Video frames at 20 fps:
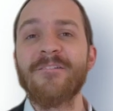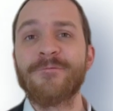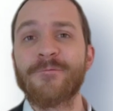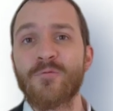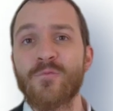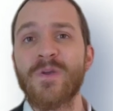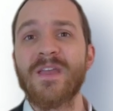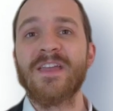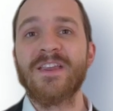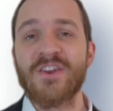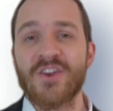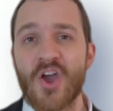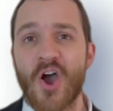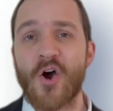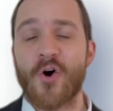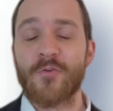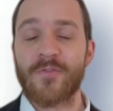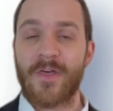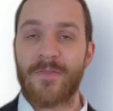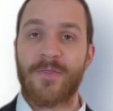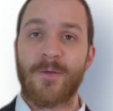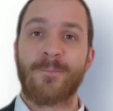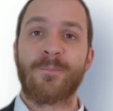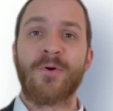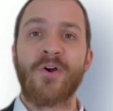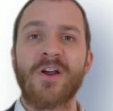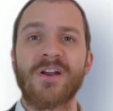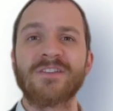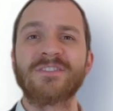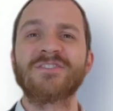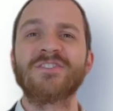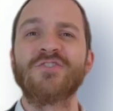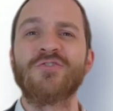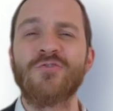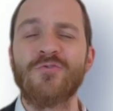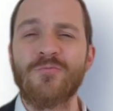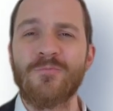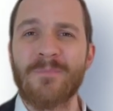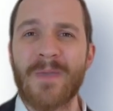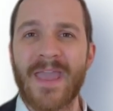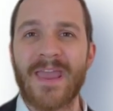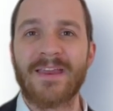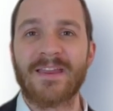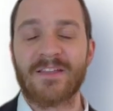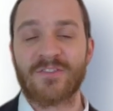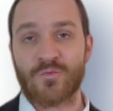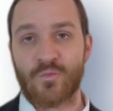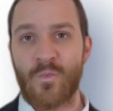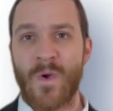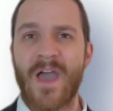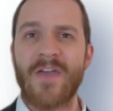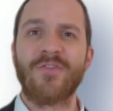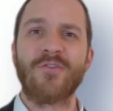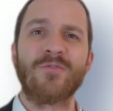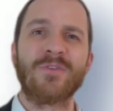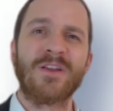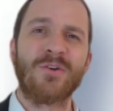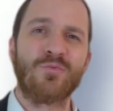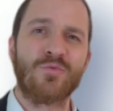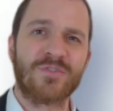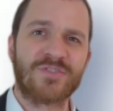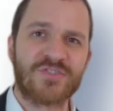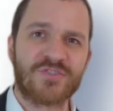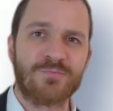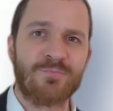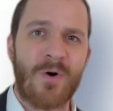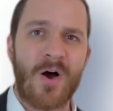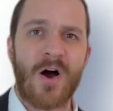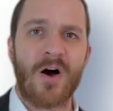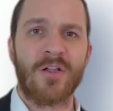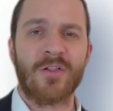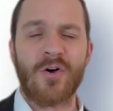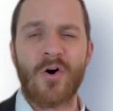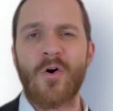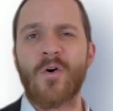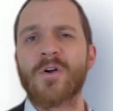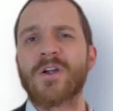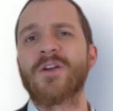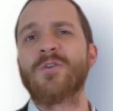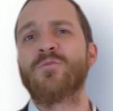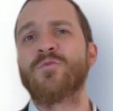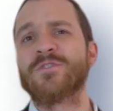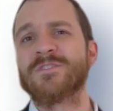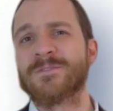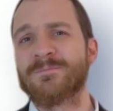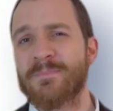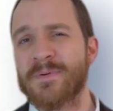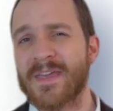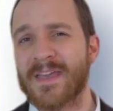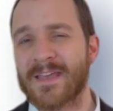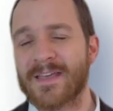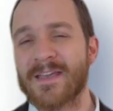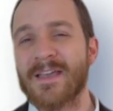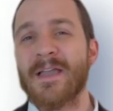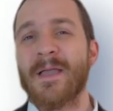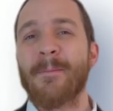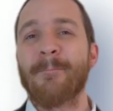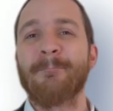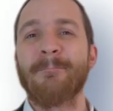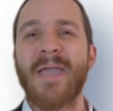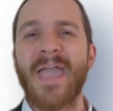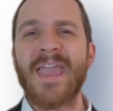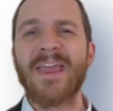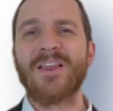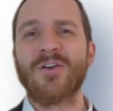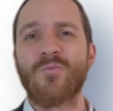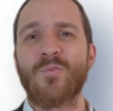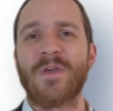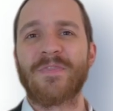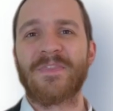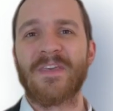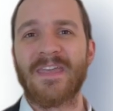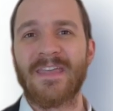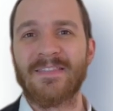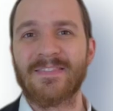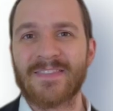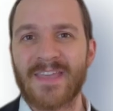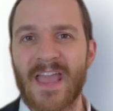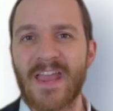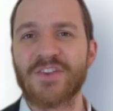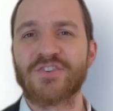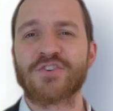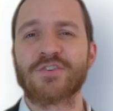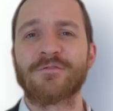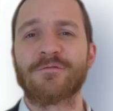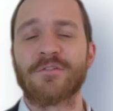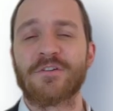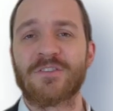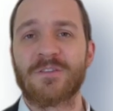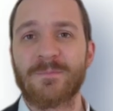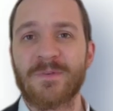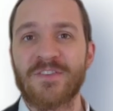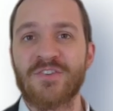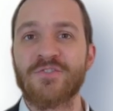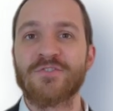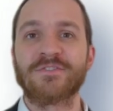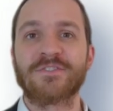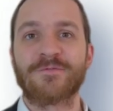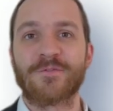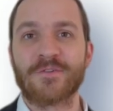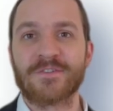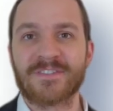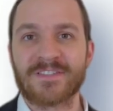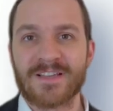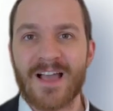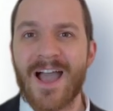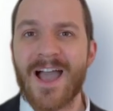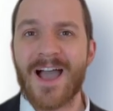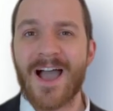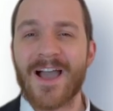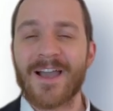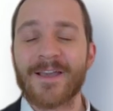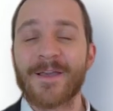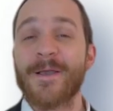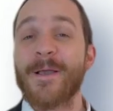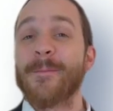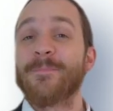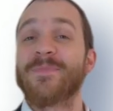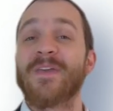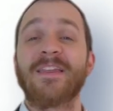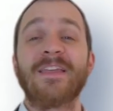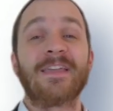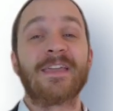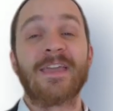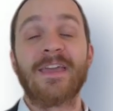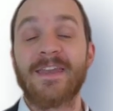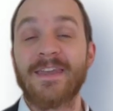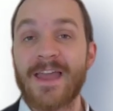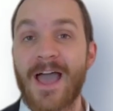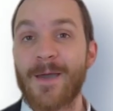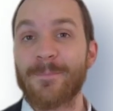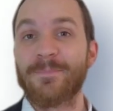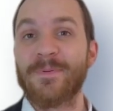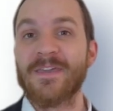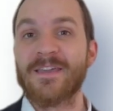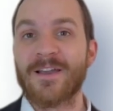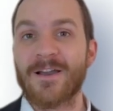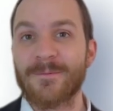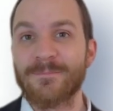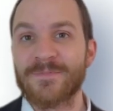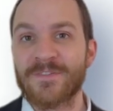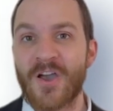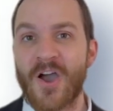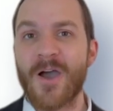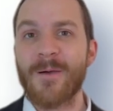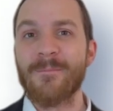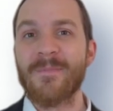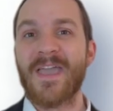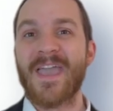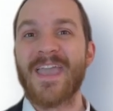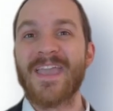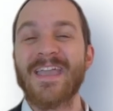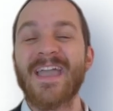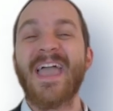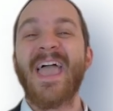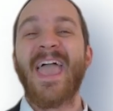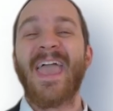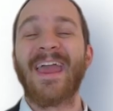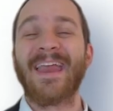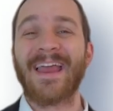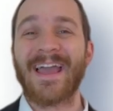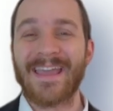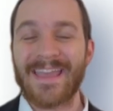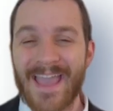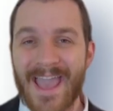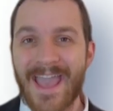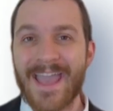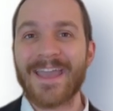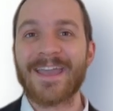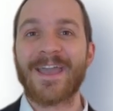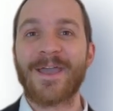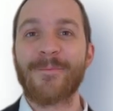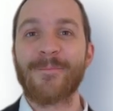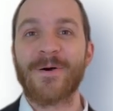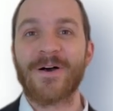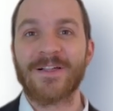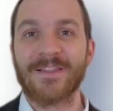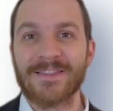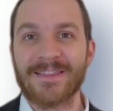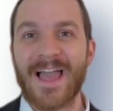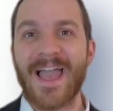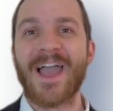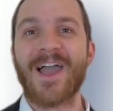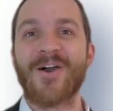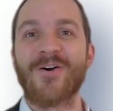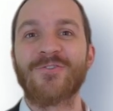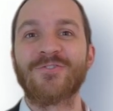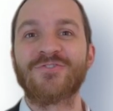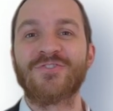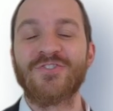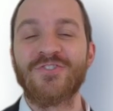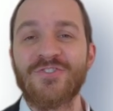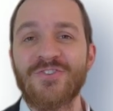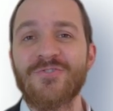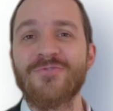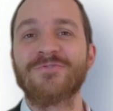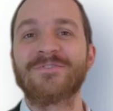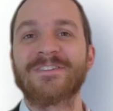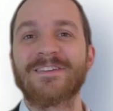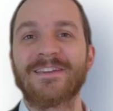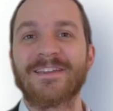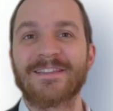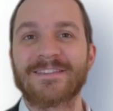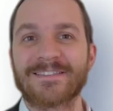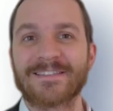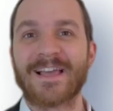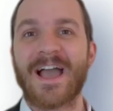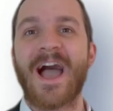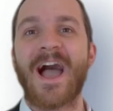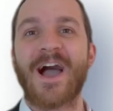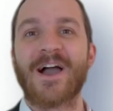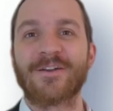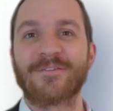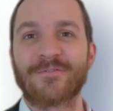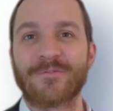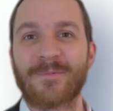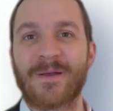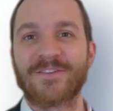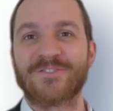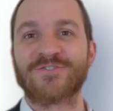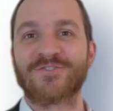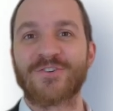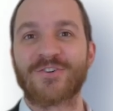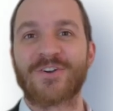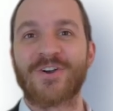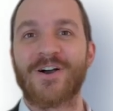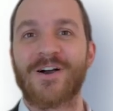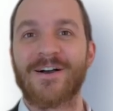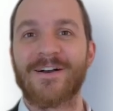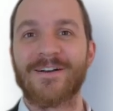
we know that the person who made it, whether it was small or it was big, made it with the intention for it to be used for schach, then it cannot become tamei, and I am allowed to use it as schach for my sukkah.